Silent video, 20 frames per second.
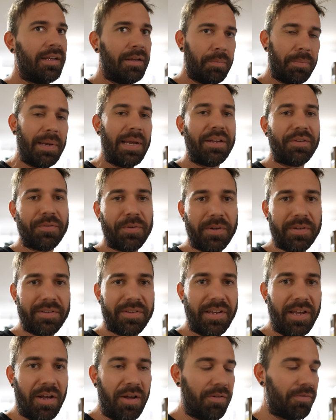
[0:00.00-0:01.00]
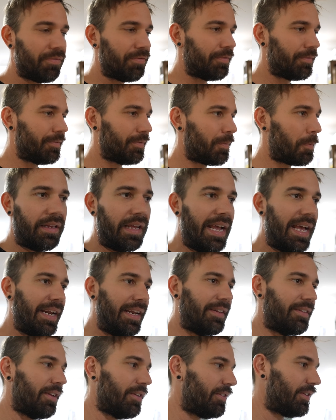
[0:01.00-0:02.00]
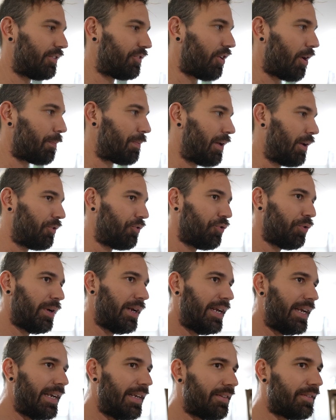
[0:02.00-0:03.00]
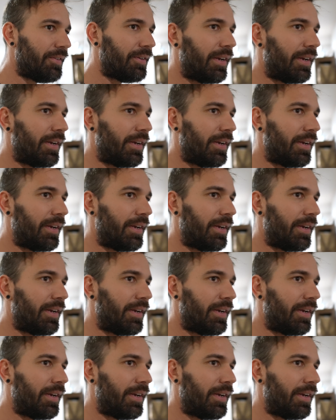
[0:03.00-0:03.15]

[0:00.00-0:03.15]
Pays for itself. And it doesn't chop down trees or